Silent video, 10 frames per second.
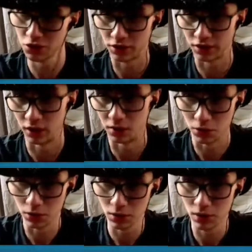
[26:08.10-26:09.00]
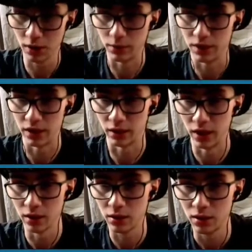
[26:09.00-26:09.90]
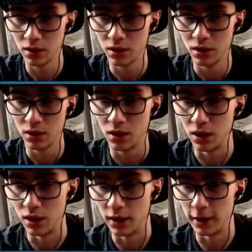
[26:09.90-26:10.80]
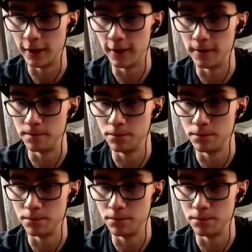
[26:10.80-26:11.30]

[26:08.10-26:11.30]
terrible. I would take that. And